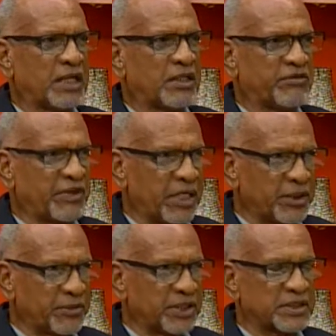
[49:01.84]
I love
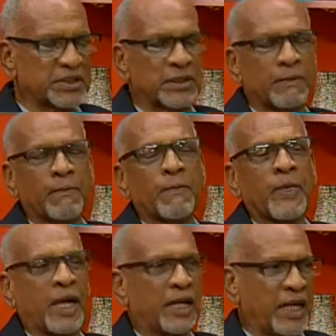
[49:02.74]
animals,
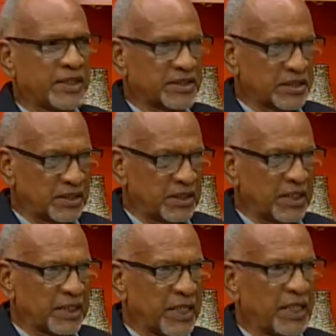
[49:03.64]
and I studied
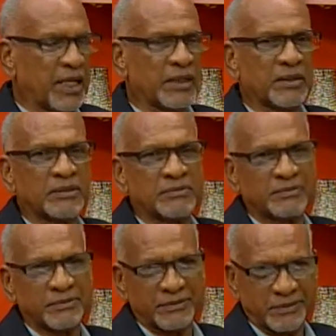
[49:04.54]
that. I
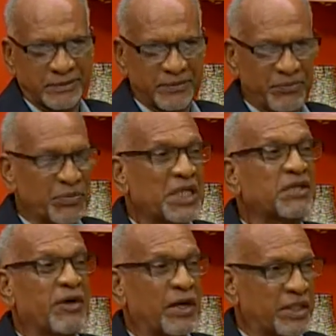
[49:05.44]

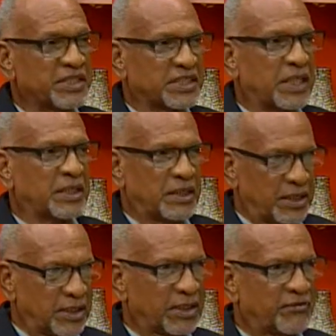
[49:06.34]
believe I understand a
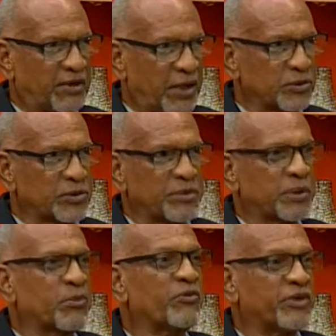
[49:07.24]
little of how to
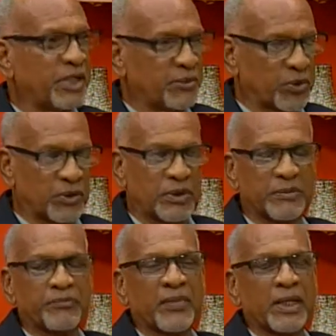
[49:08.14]
make both of them grow.
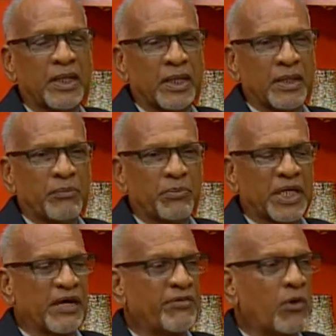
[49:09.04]

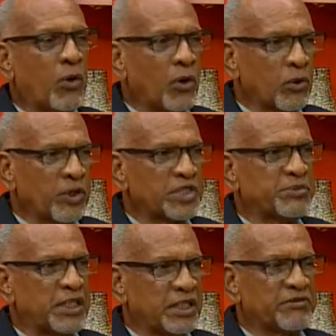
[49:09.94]
But I've always
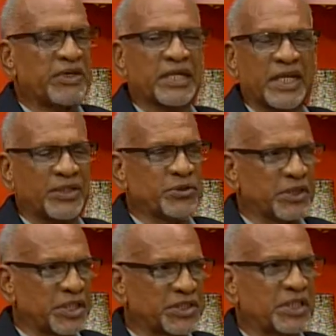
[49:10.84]
believed that
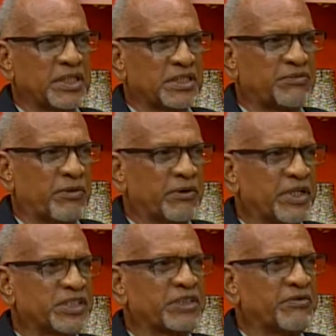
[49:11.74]
education is the
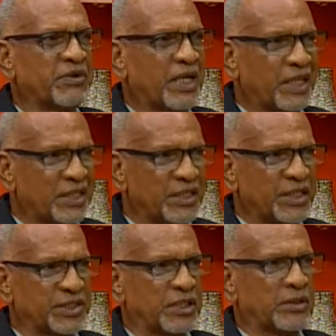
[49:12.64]
foundation of any
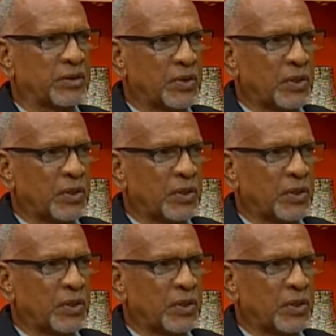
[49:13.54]
nation.